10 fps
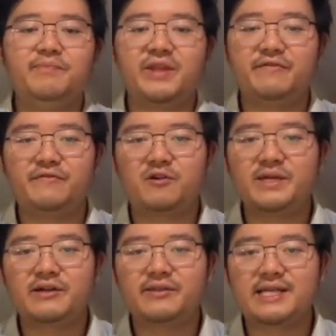in
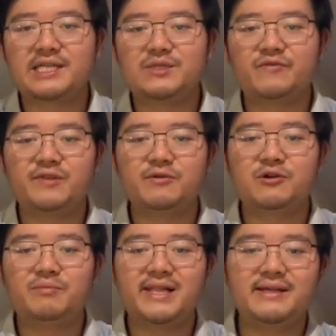forming connections with
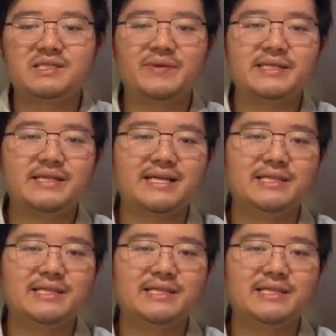local plant species